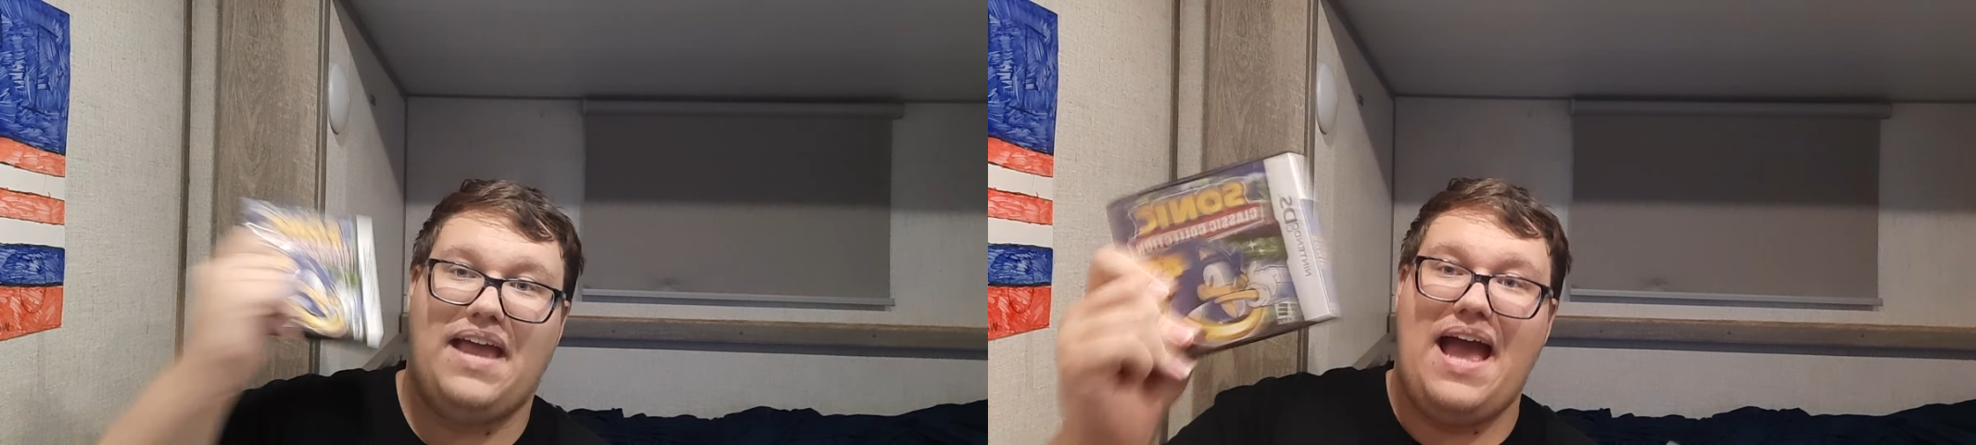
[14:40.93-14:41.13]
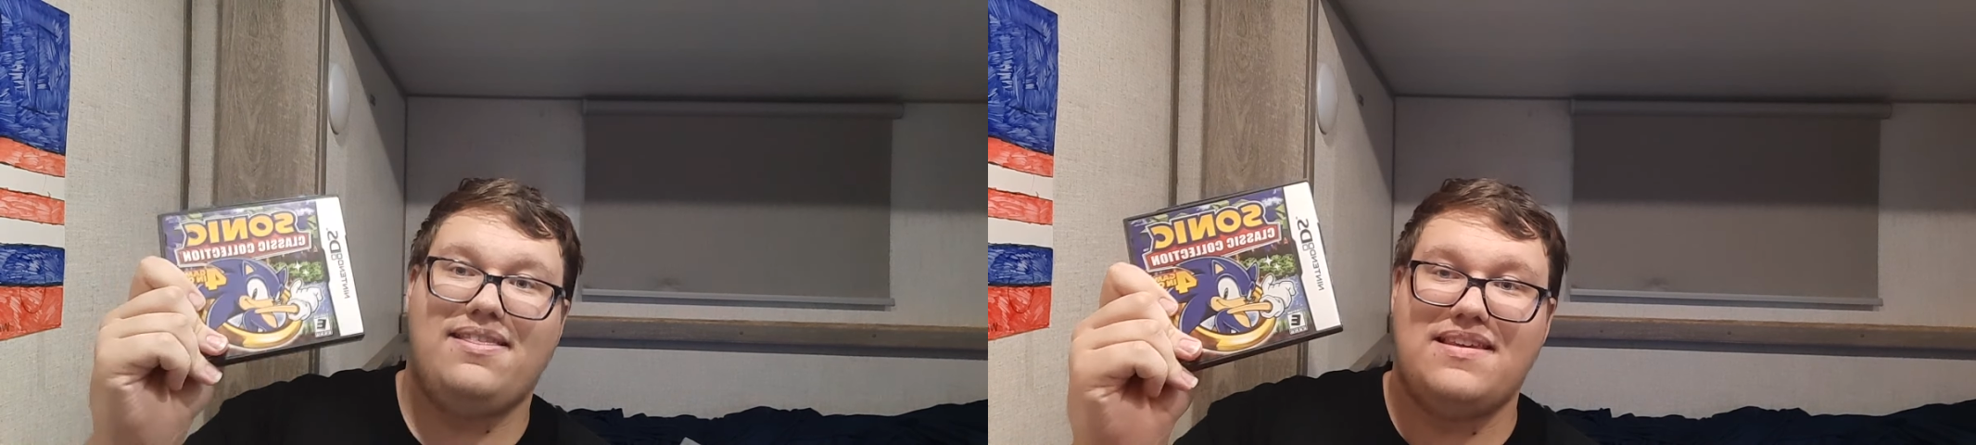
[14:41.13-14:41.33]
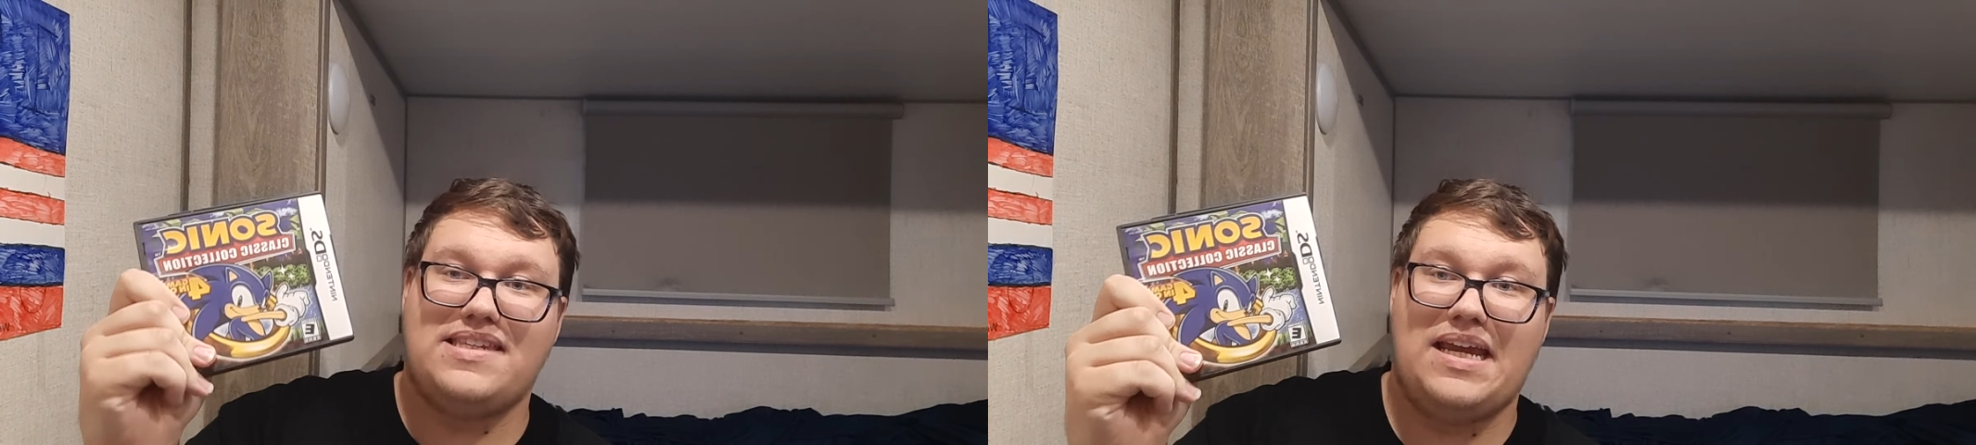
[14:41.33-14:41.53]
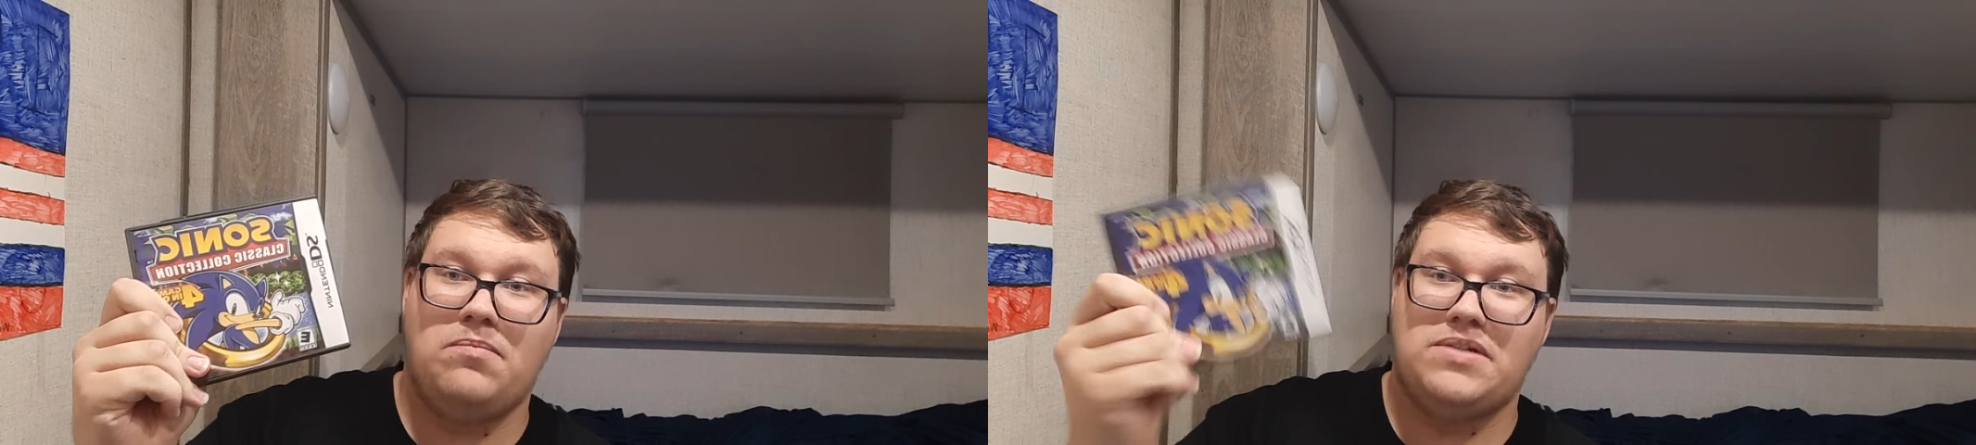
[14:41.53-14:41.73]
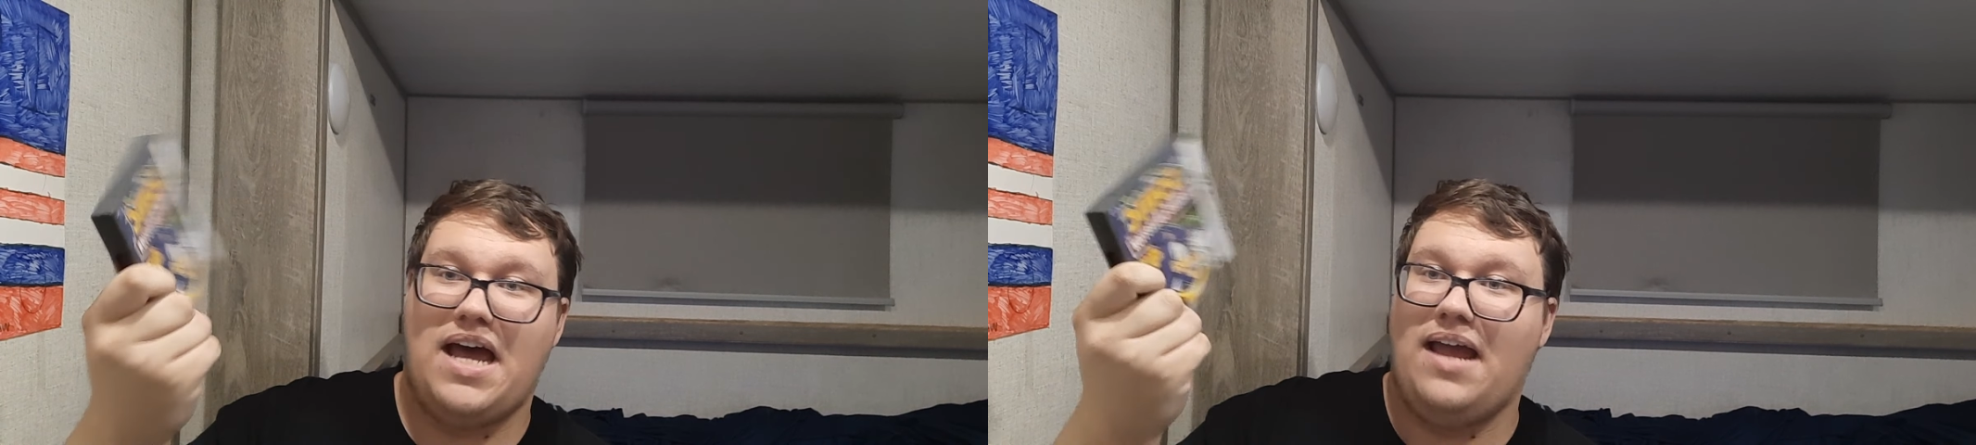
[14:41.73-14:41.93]
at the
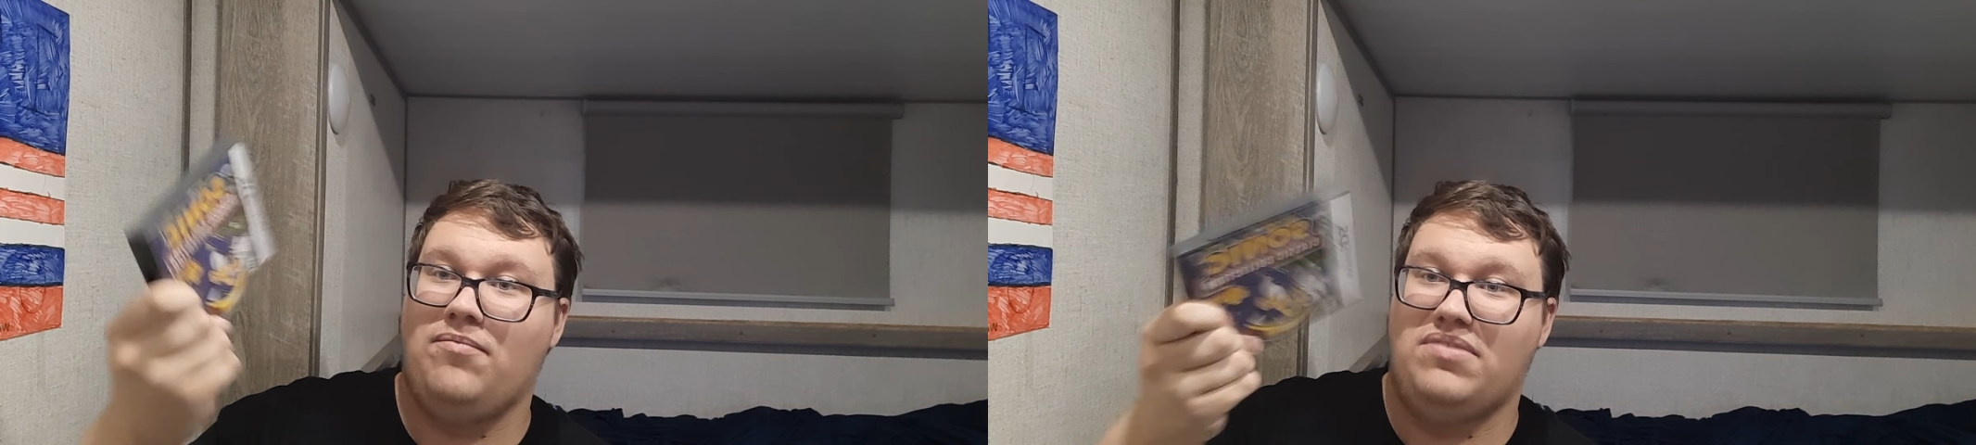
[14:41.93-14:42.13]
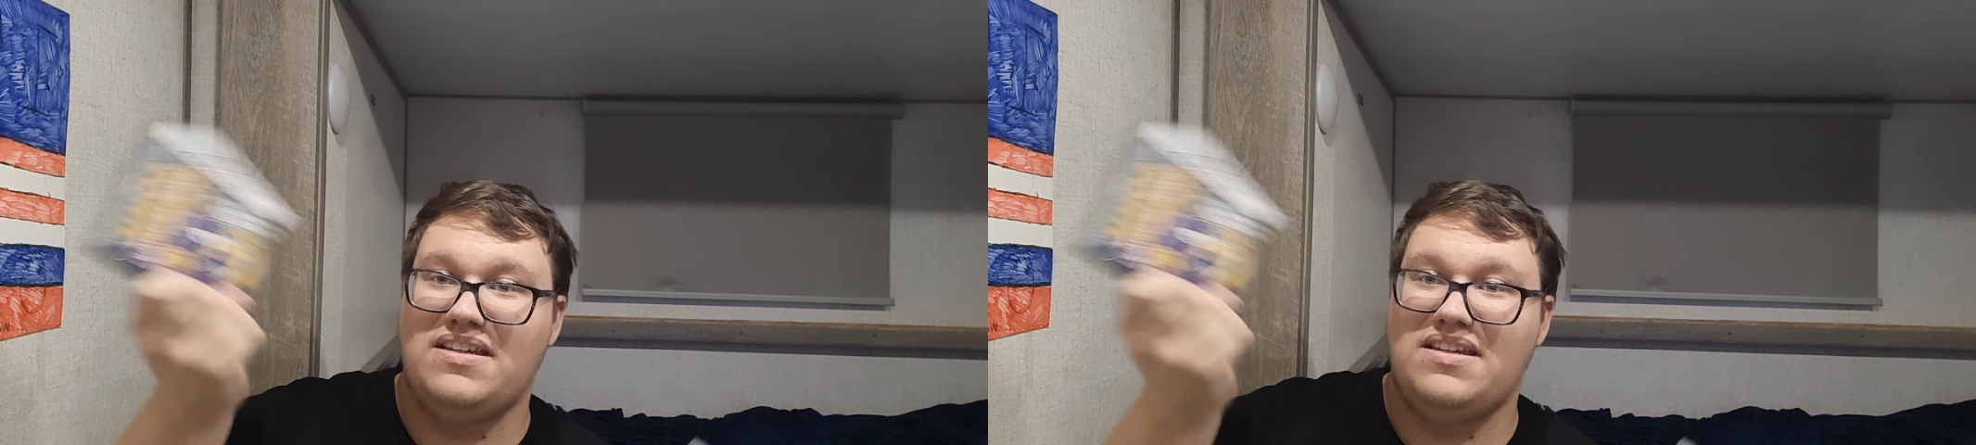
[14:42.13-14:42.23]
same time,